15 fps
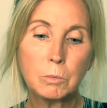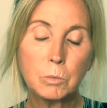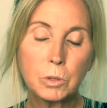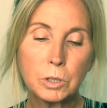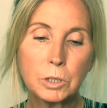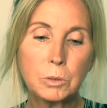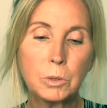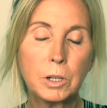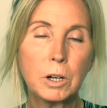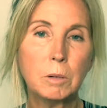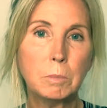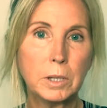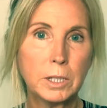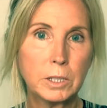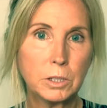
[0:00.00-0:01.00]
we're doing our
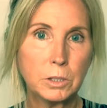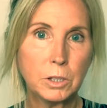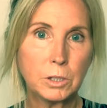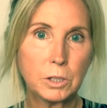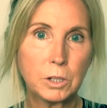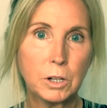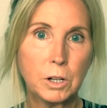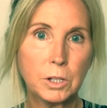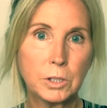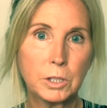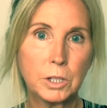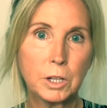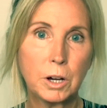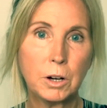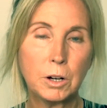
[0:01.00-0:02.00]
best not to cause any
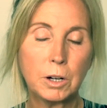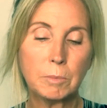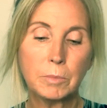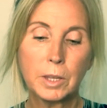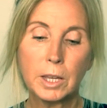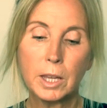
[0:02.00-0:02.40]
harm,